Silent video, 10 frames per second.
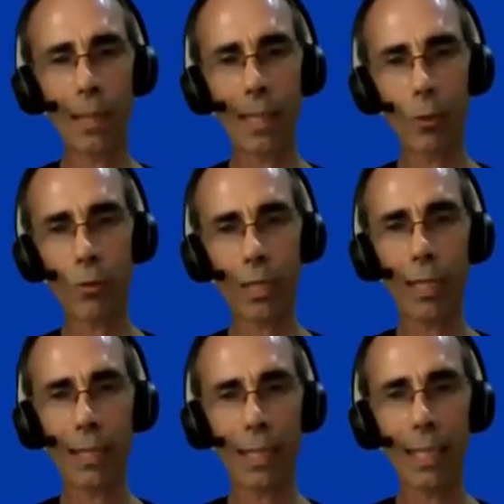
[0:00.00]
Now, the
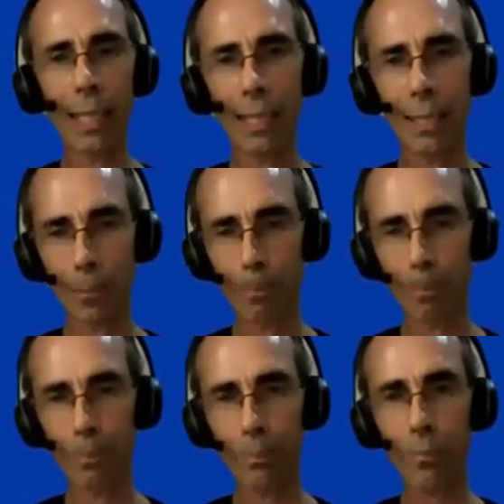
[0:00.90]
interesting thing is
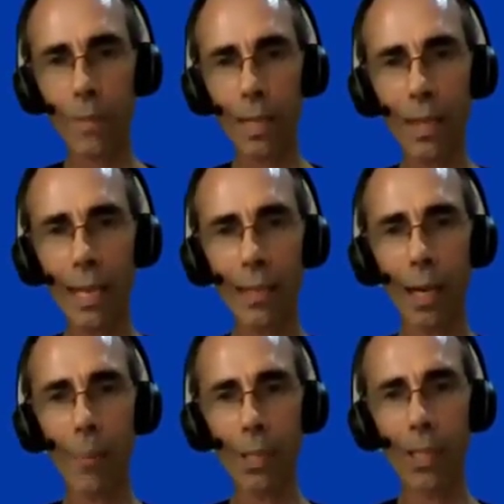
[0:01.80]
that
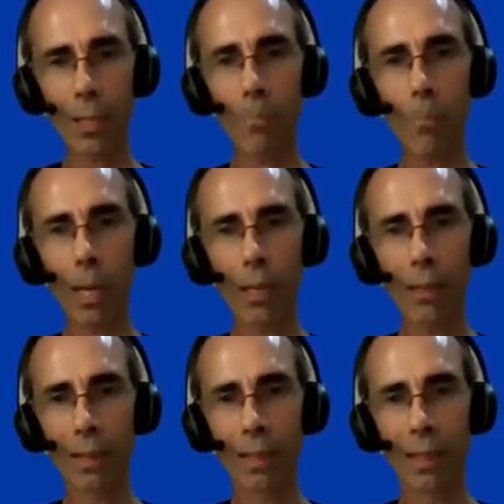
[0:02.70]
up to this
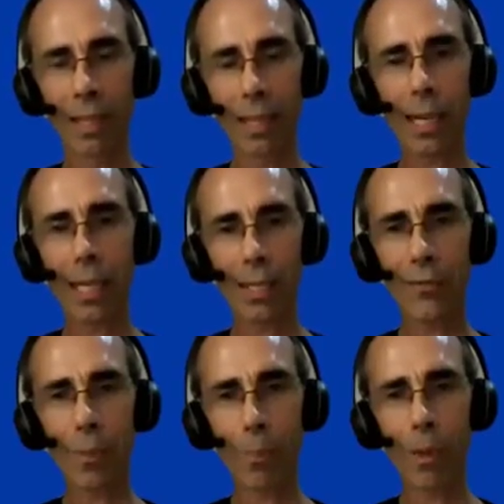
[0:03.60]
point in
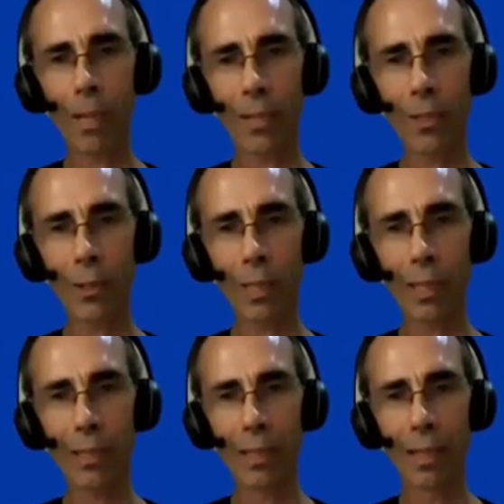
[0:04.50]
college football
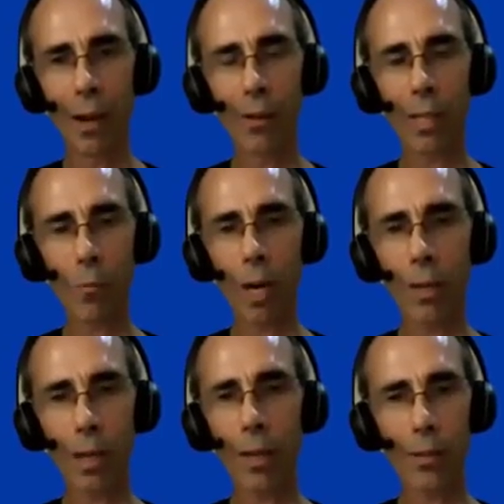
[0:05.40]
history, only
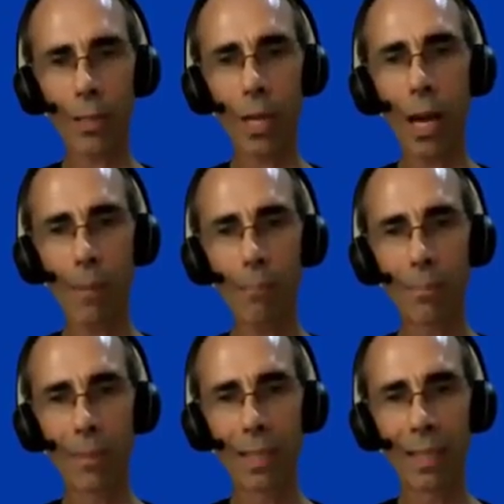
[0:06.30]
one other time
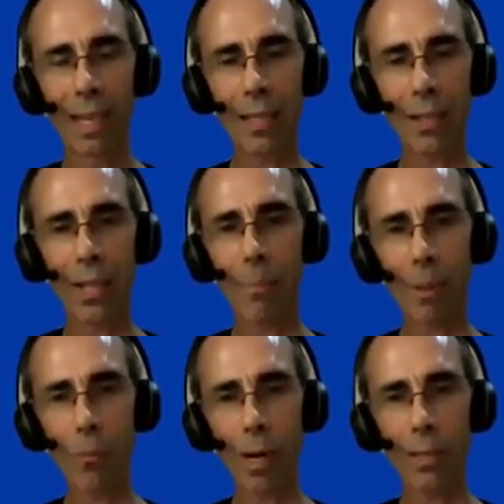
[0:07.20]
has a
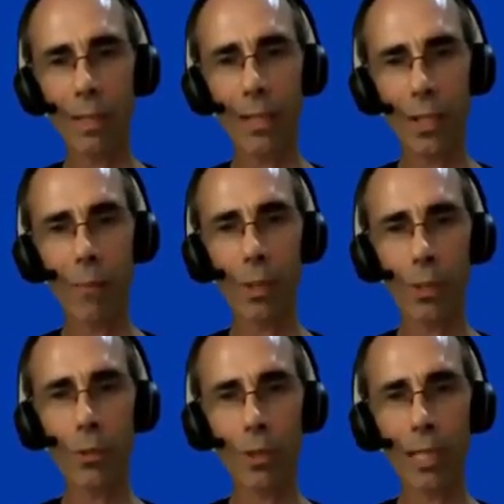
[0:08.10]
number one and number
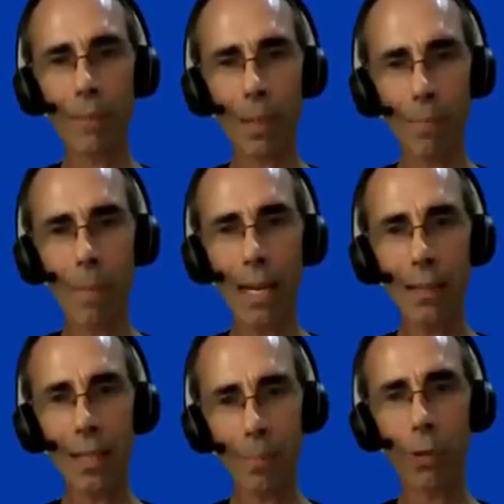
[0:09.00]
two team
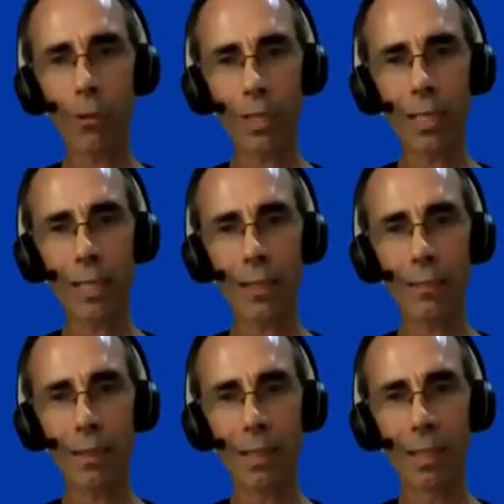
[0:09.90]
met in a
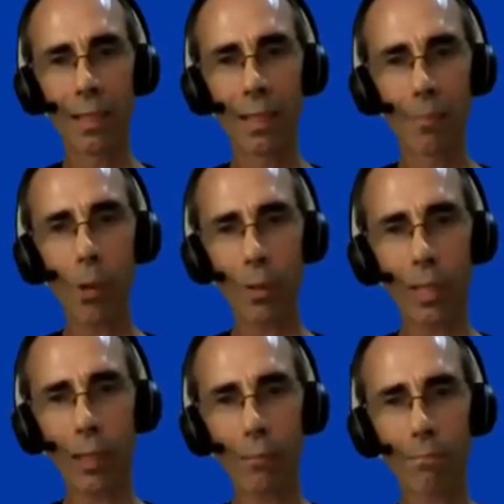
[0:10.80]
postseason
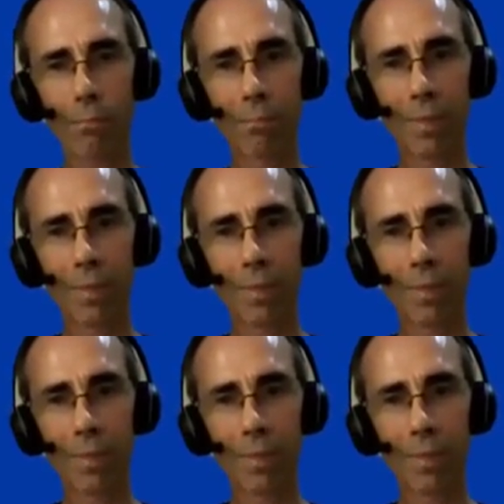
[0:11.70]
bowl game.